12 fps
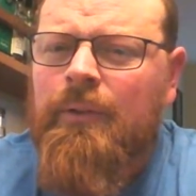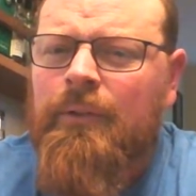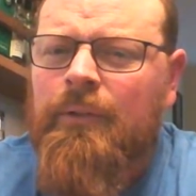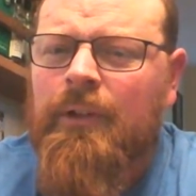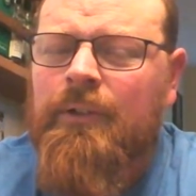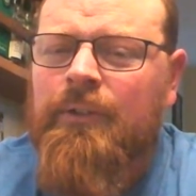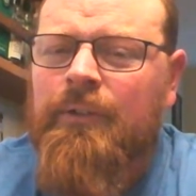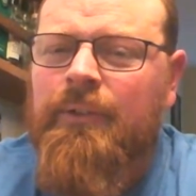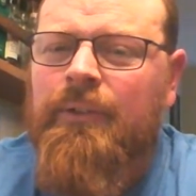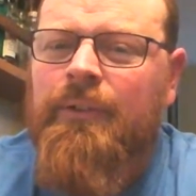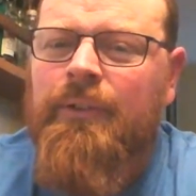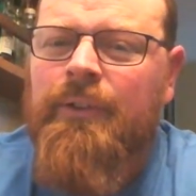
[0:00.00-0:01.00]
Not until
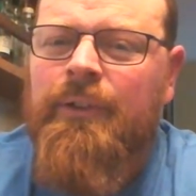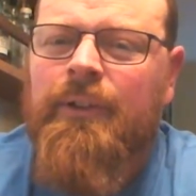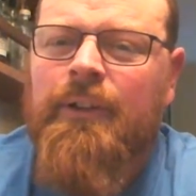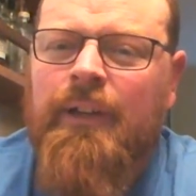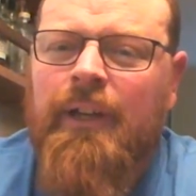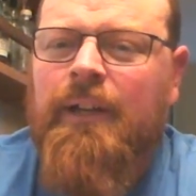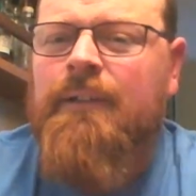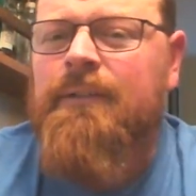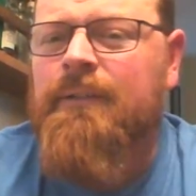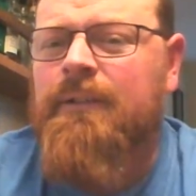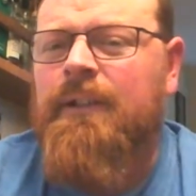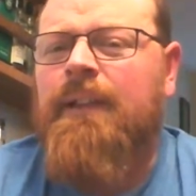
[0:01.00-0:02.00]
there's a cure. Yeah,
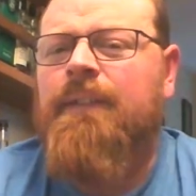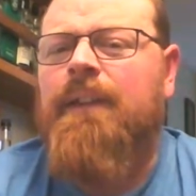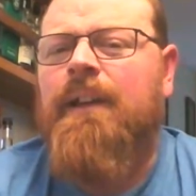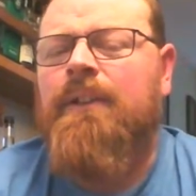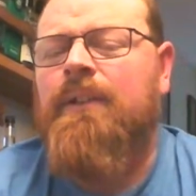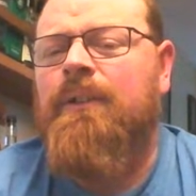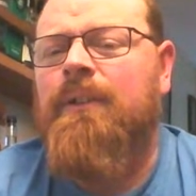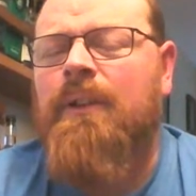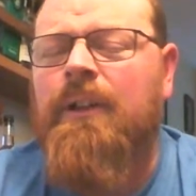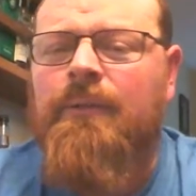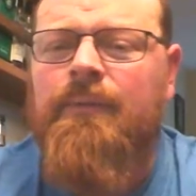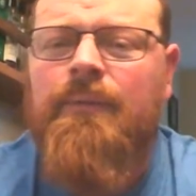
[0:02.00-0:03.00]
no, I get that. There's a
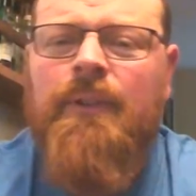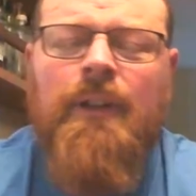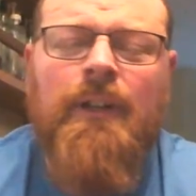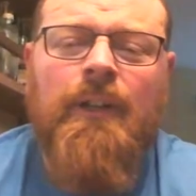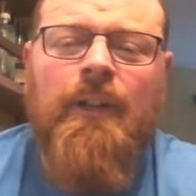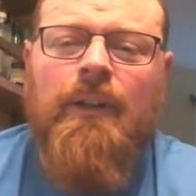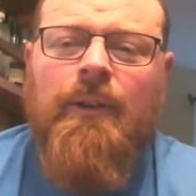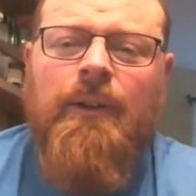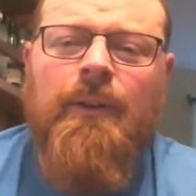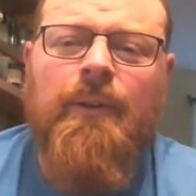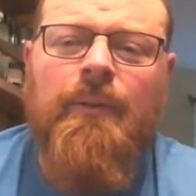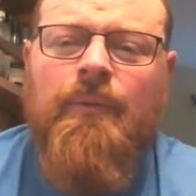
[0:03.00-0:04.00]
lot of
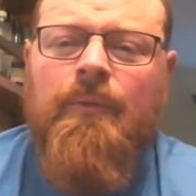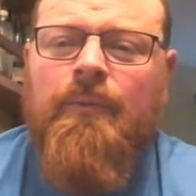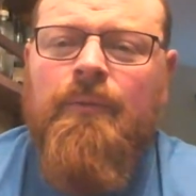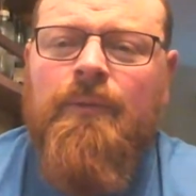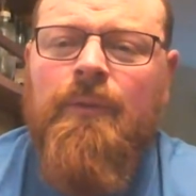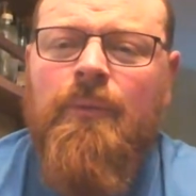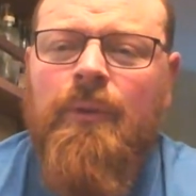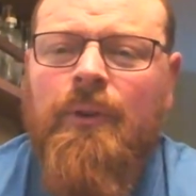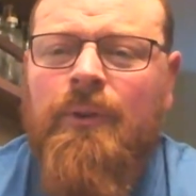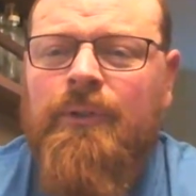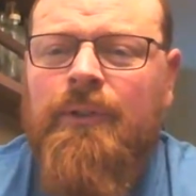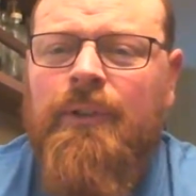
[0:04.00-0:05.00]
the
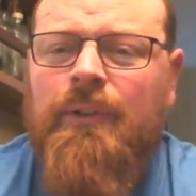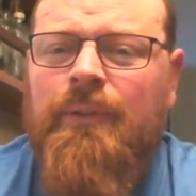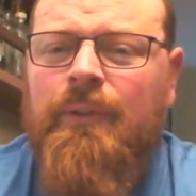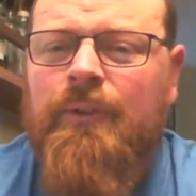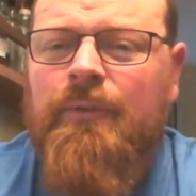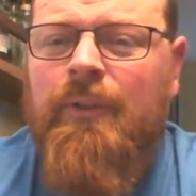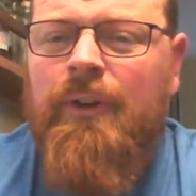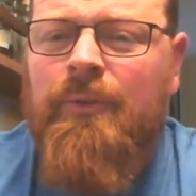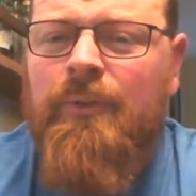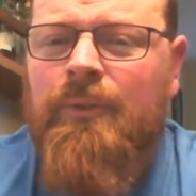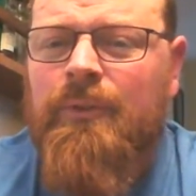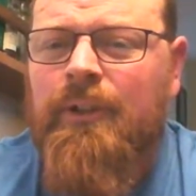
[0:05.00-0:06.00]
world is sort of on
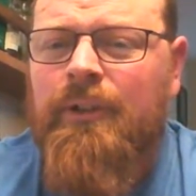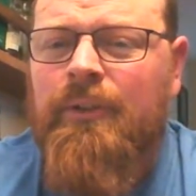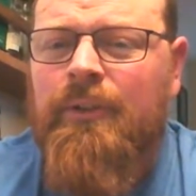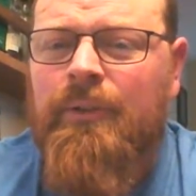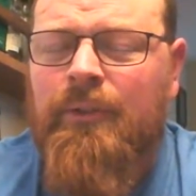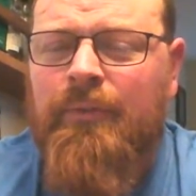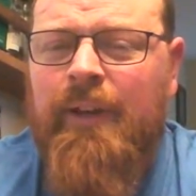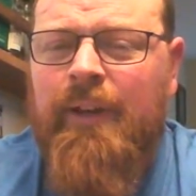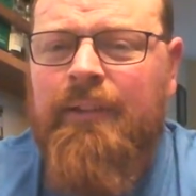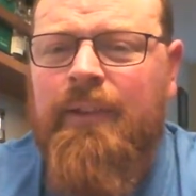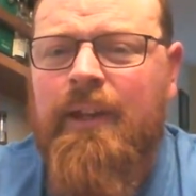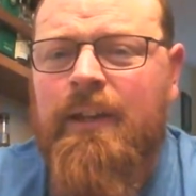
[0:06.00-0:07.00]
hold until there's a
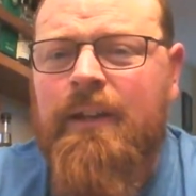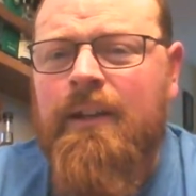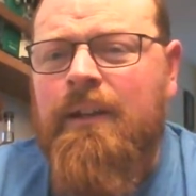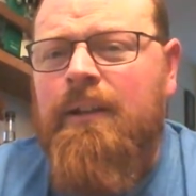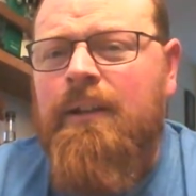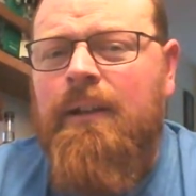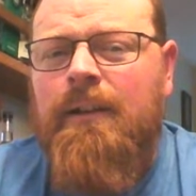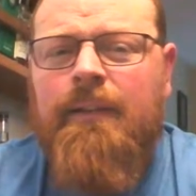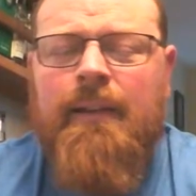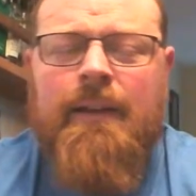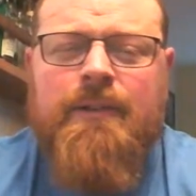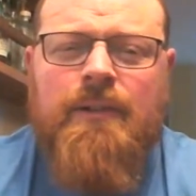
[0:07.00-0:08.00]
vaccine, and
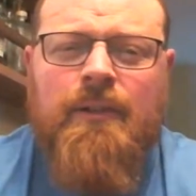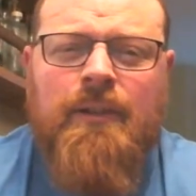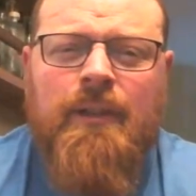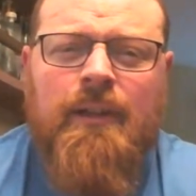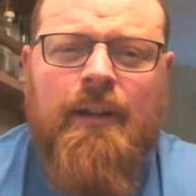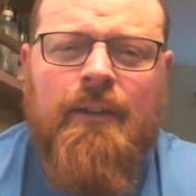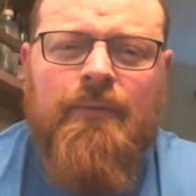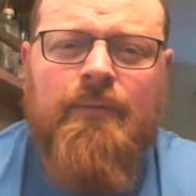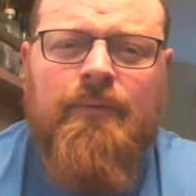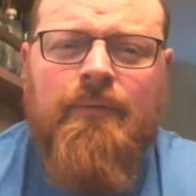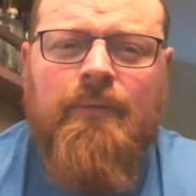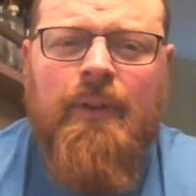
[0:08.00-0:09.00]
is actually looking kind
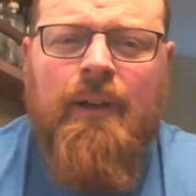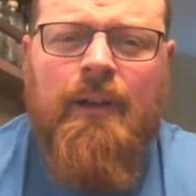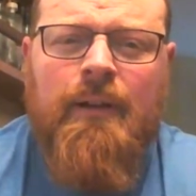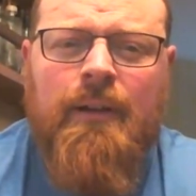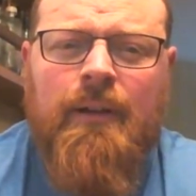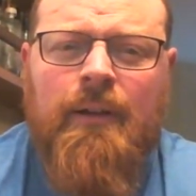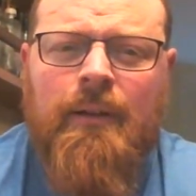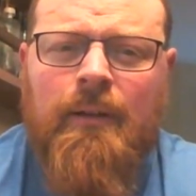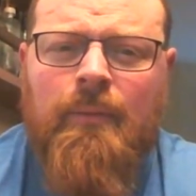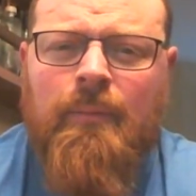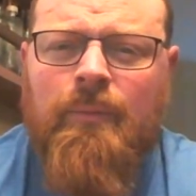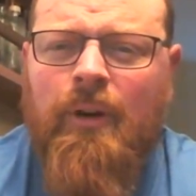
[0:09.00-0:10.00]

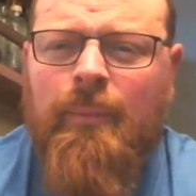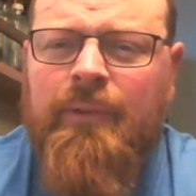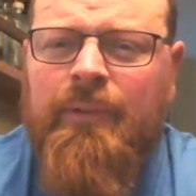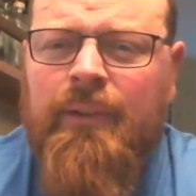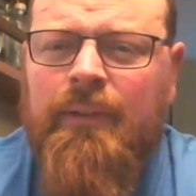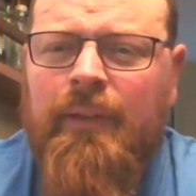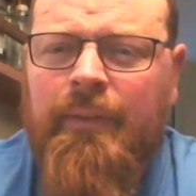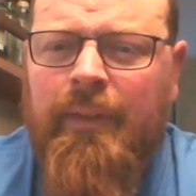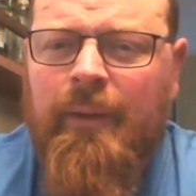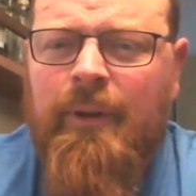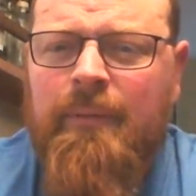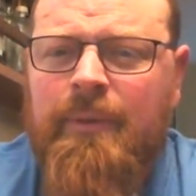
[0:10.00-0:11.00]
of promising
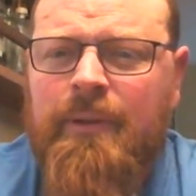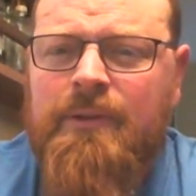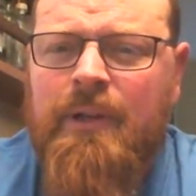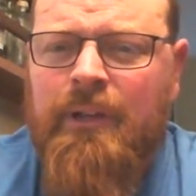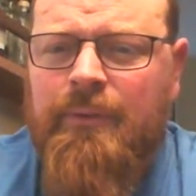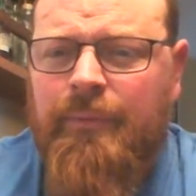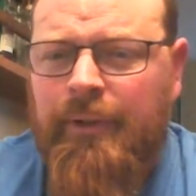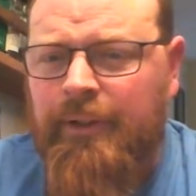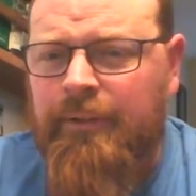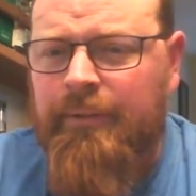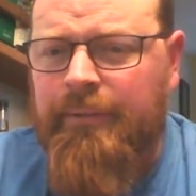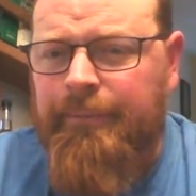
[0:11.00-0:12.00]
that might be January.
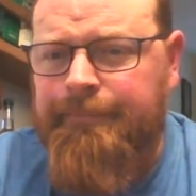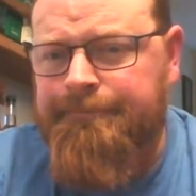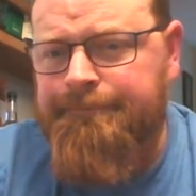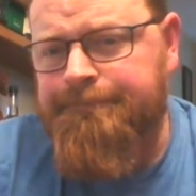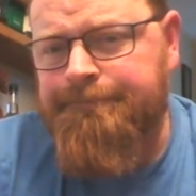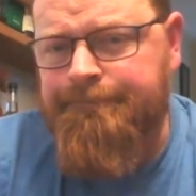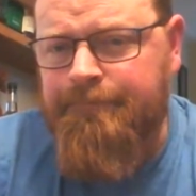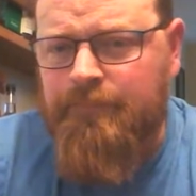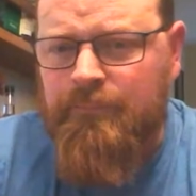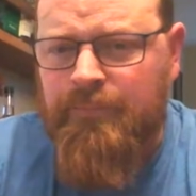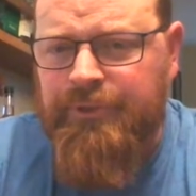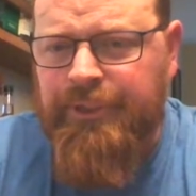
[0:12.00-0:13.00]
So
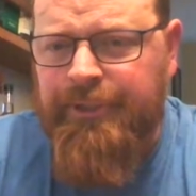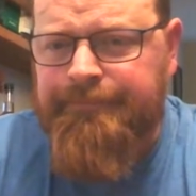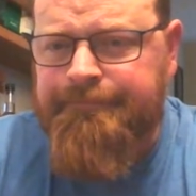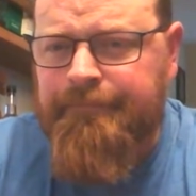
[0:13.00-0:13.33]
we'll see.